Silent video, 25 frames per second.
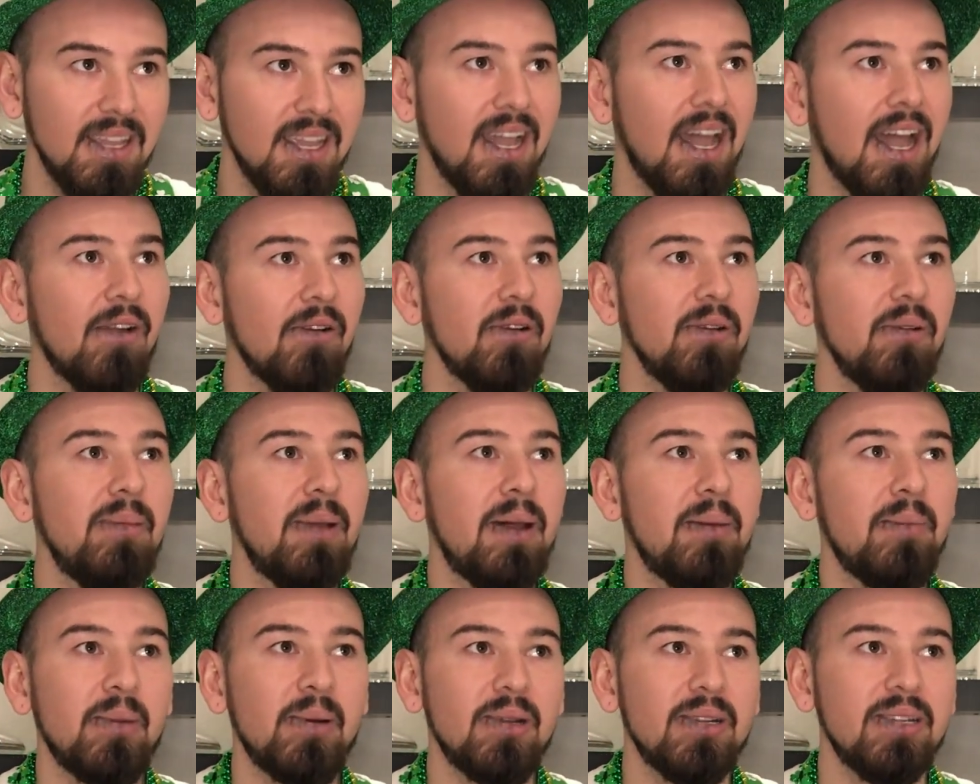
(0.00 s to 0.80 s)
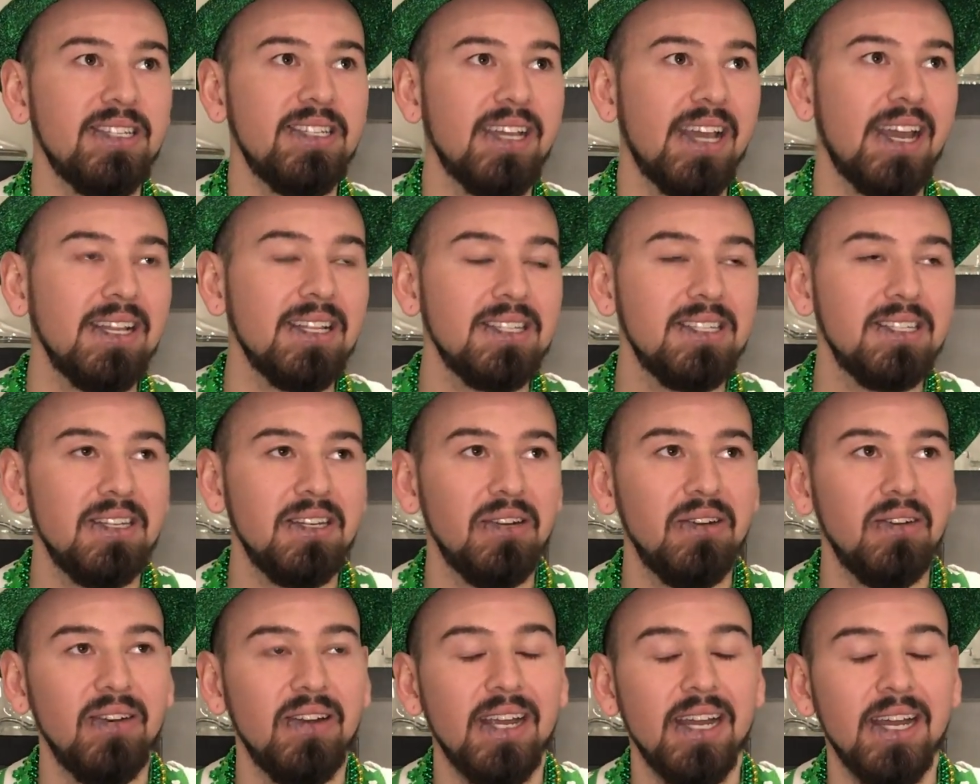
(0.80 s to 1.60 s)
I remember
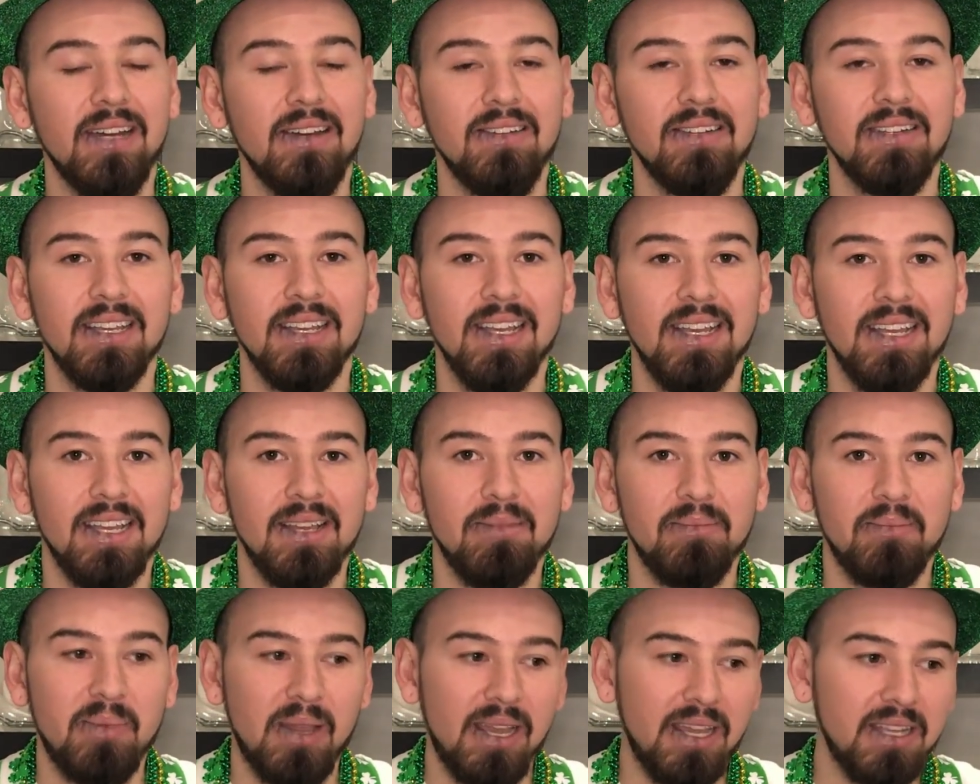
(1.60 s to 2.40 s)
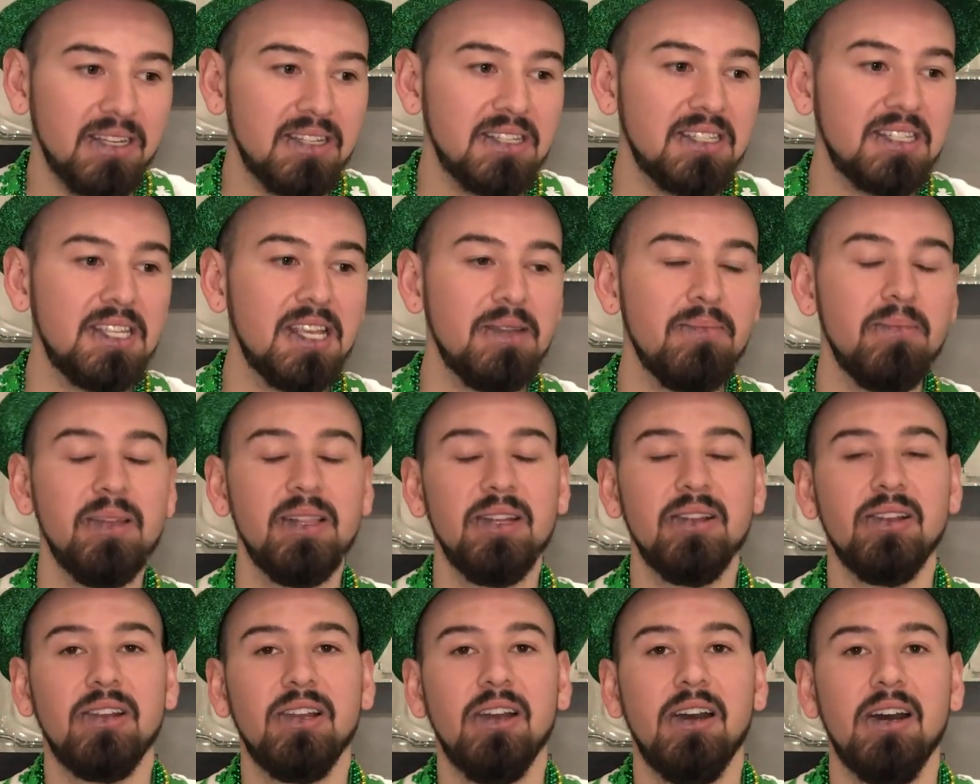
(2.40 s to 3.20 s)
dancing around in a
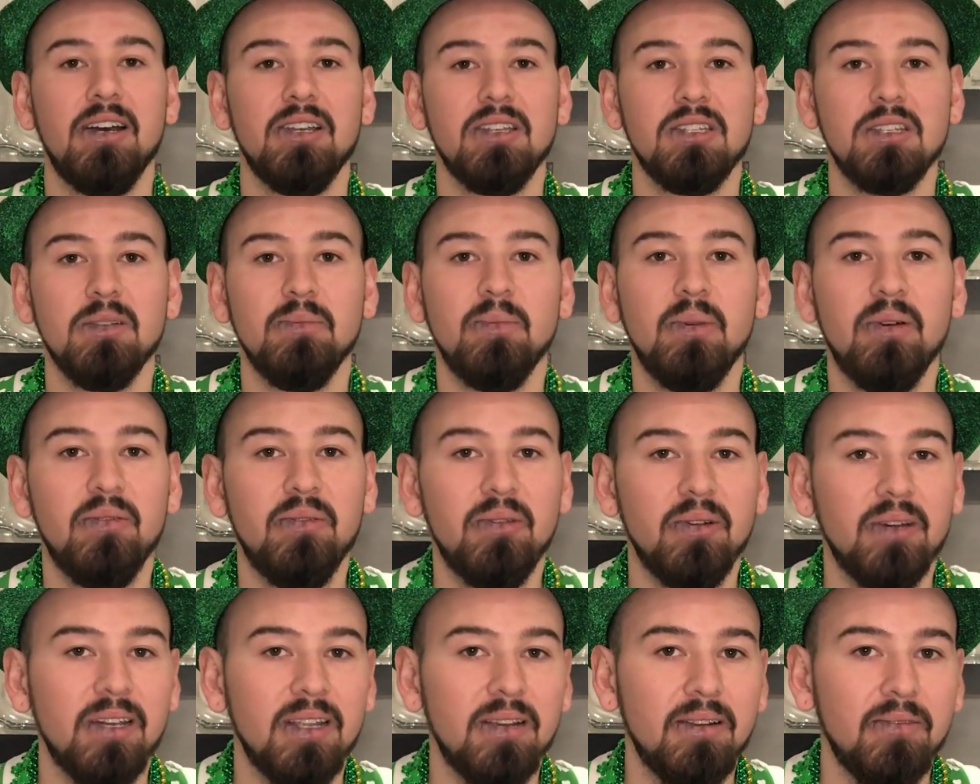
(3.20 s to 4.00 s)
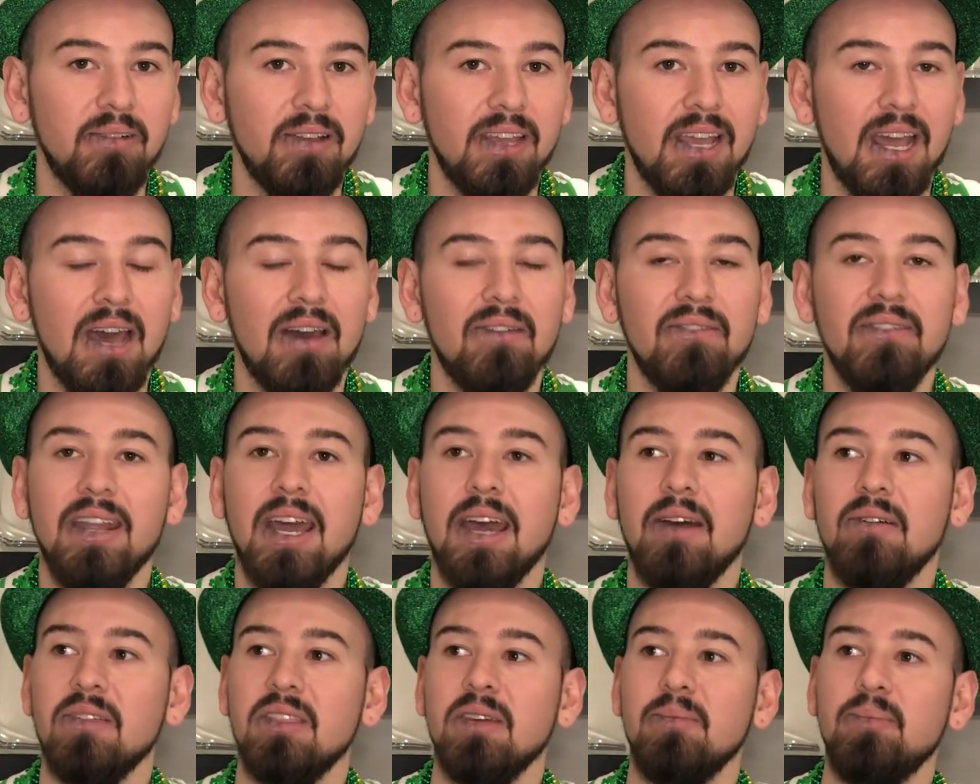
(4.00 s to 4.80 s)
similar costume of what we have
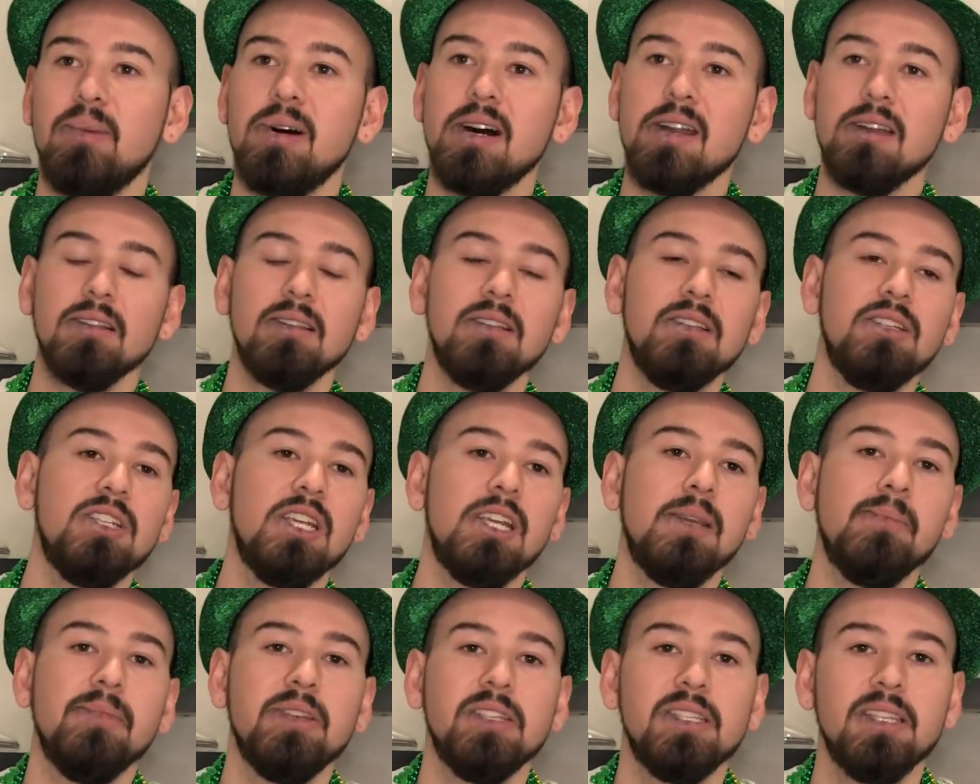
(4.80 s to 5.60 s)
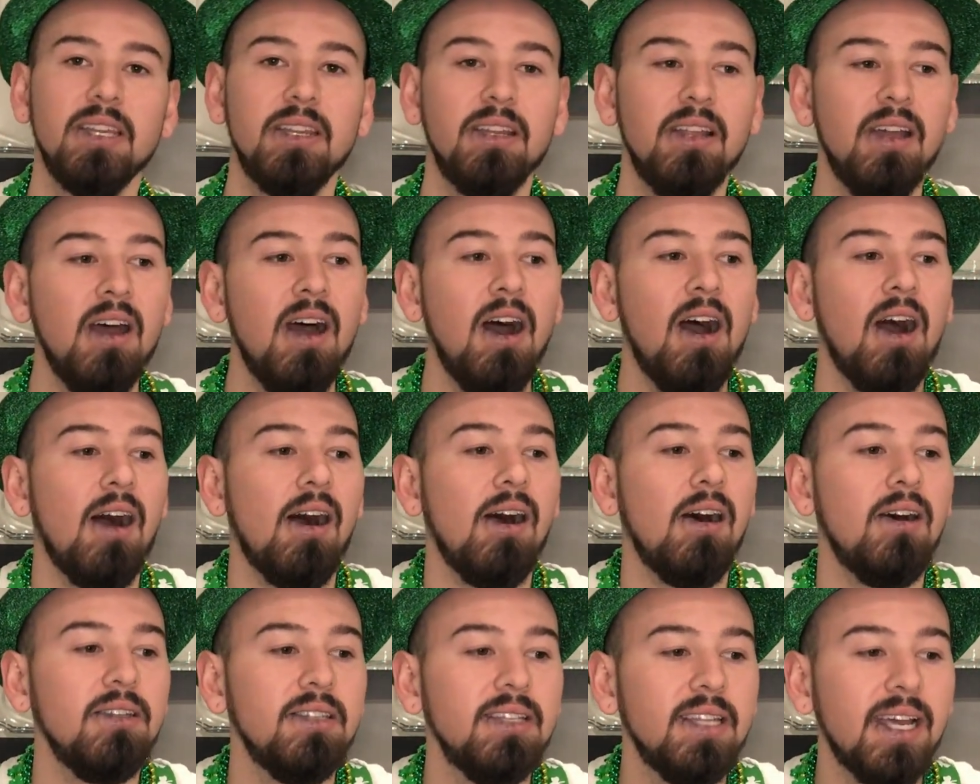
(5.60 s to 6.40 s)
now with a bottle of Jameson
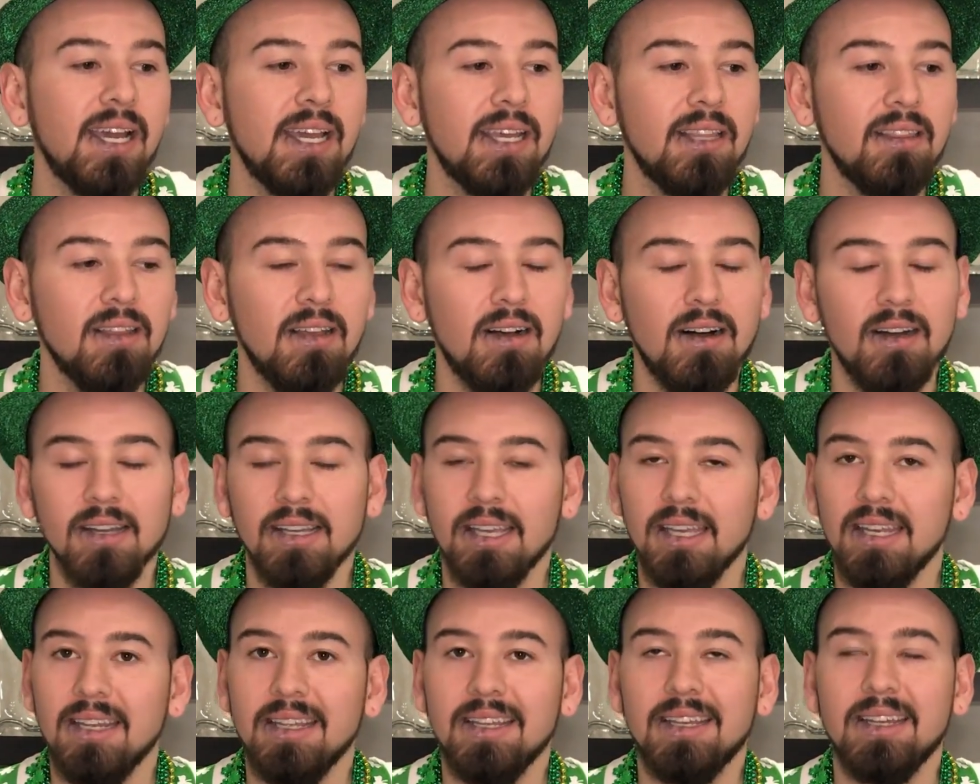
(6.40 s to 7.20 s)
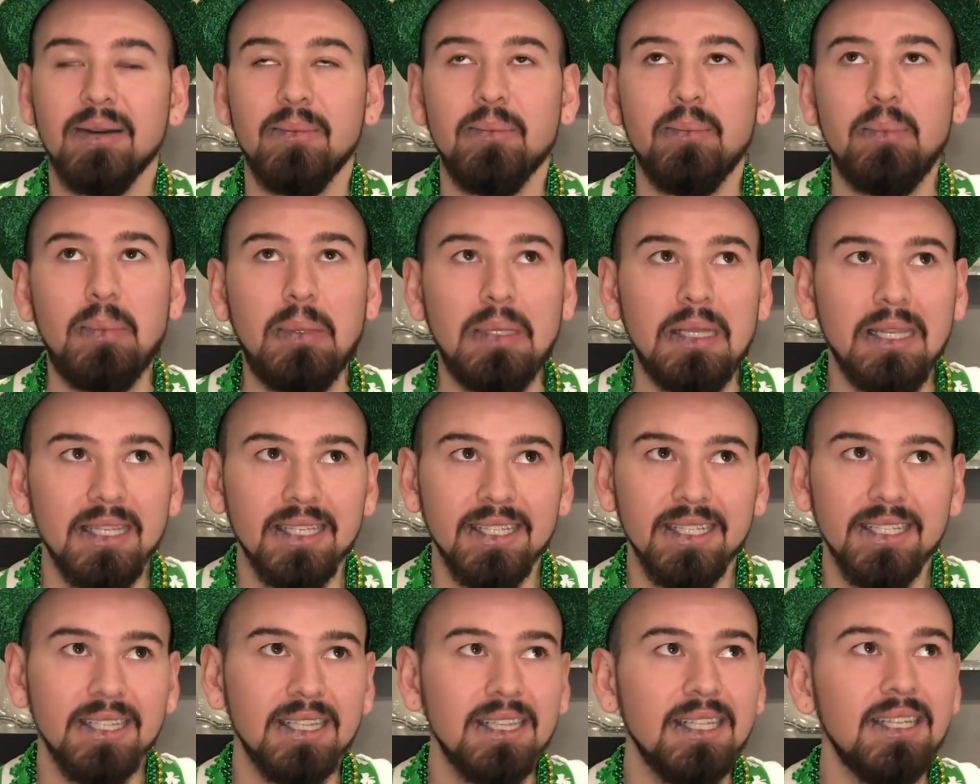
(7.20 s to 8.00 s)
all night long, getting
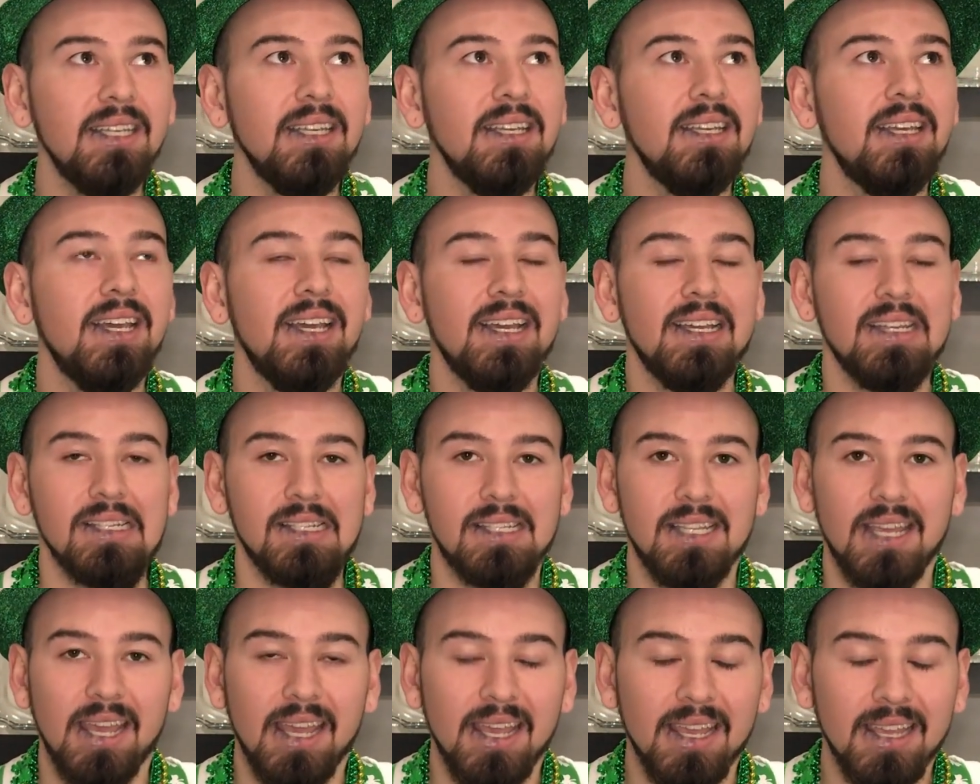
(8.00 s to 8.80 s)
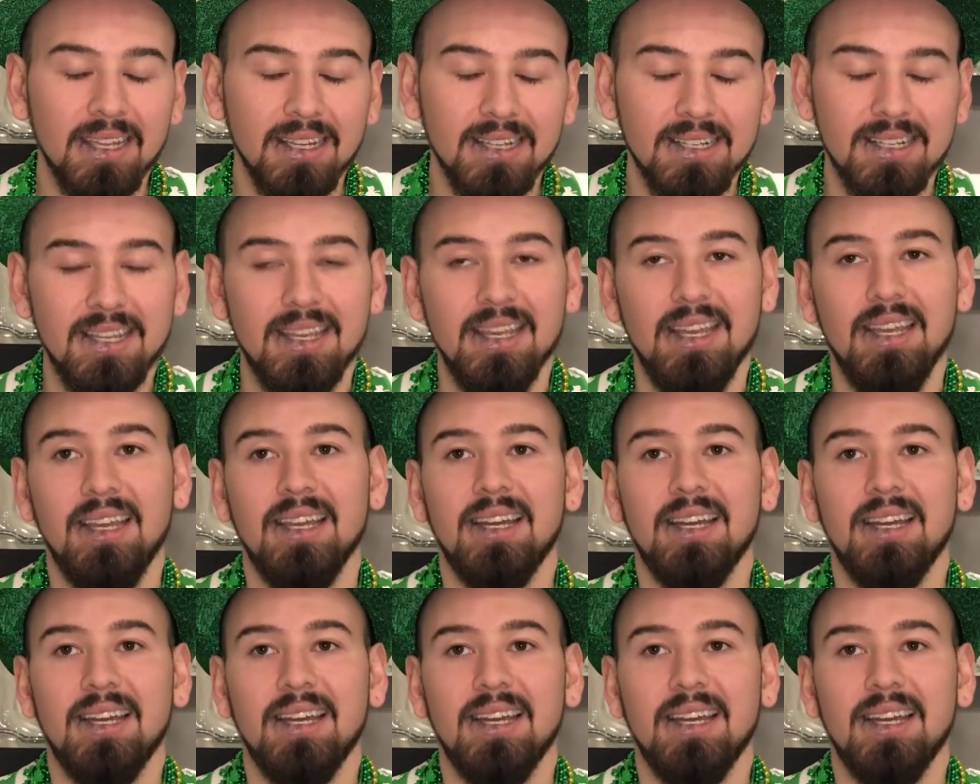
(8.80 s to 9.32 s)
completely tanked.